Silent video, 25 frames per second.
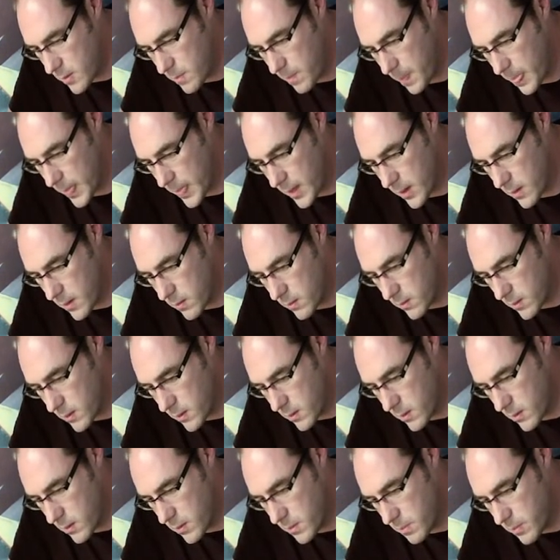you've got the
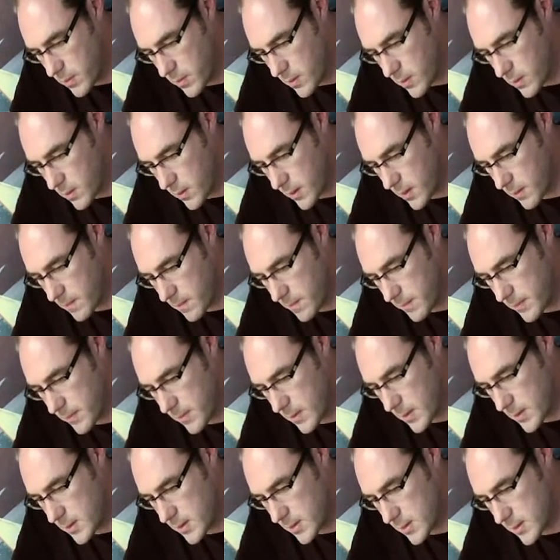good book,
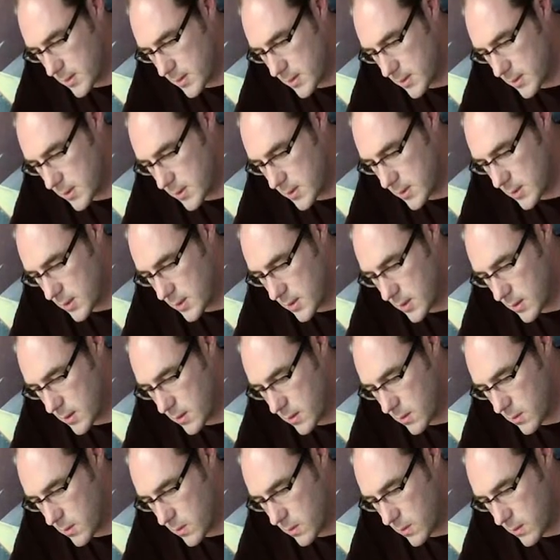so
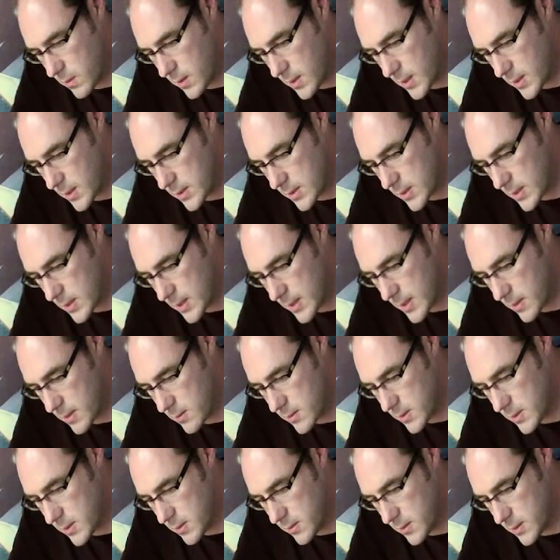that
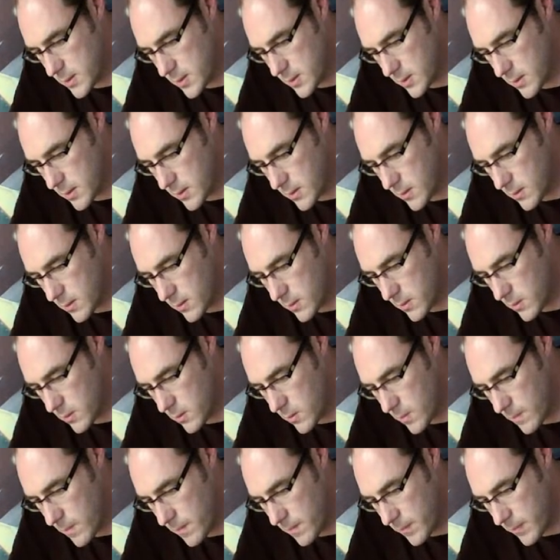allows you to
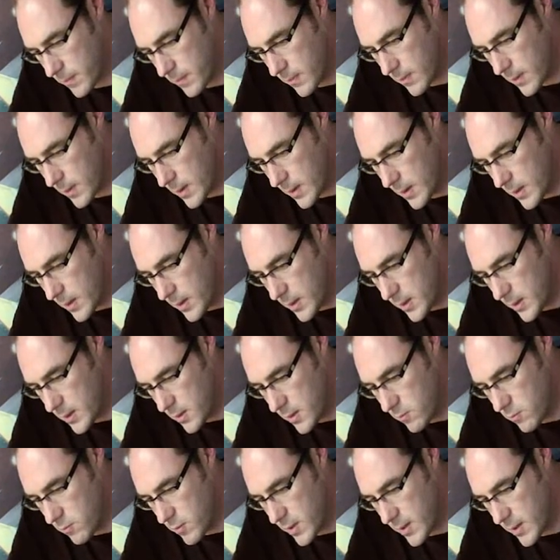
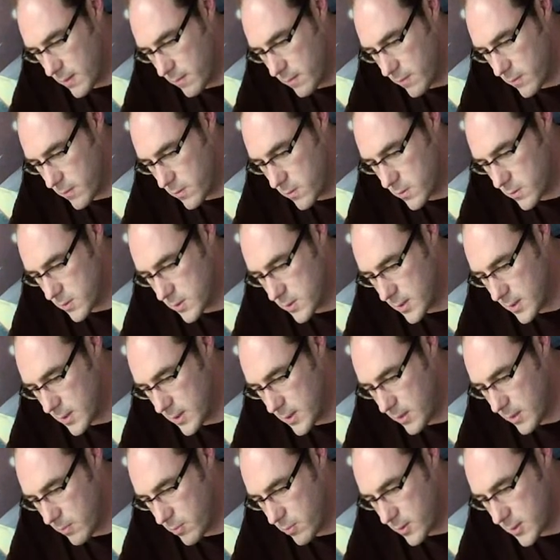reinforce the
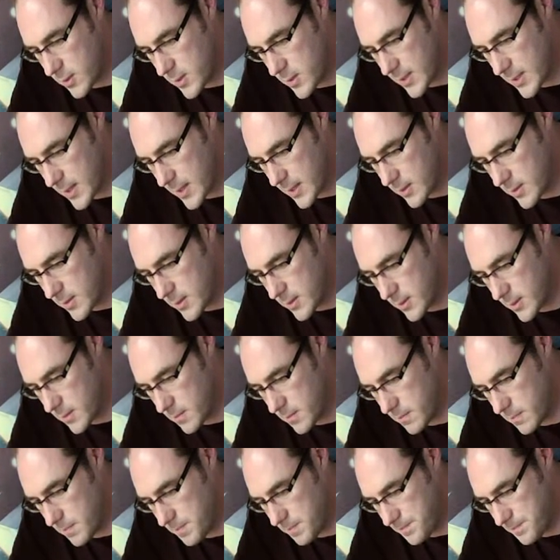Libro
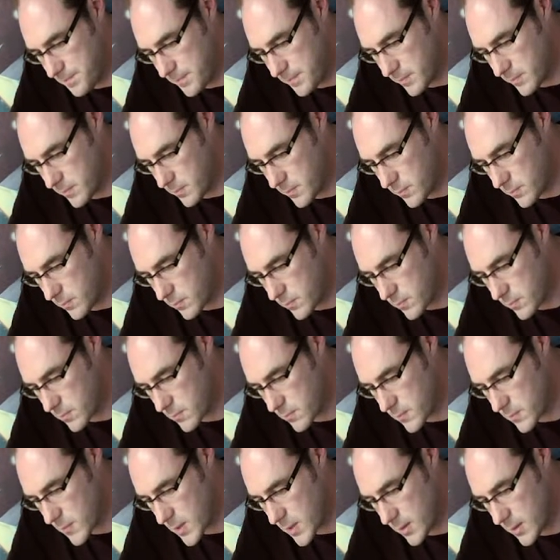Sanctum,
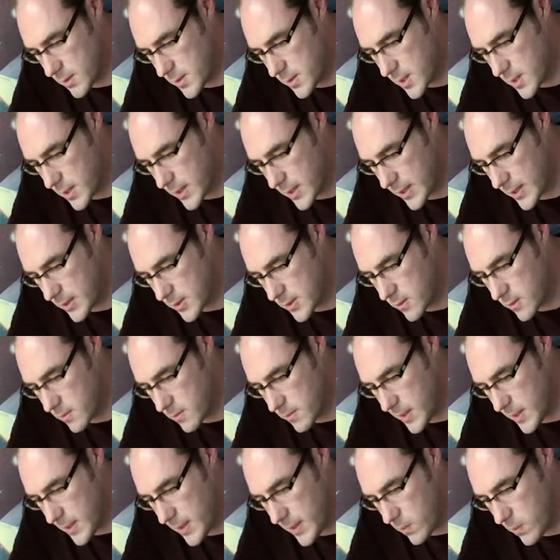turning it to a
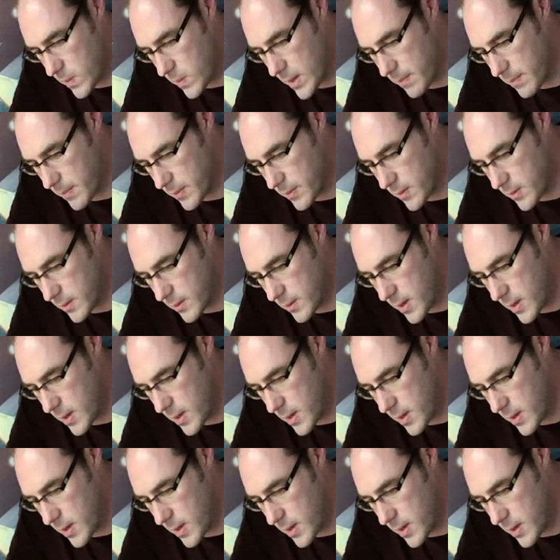melee weapon.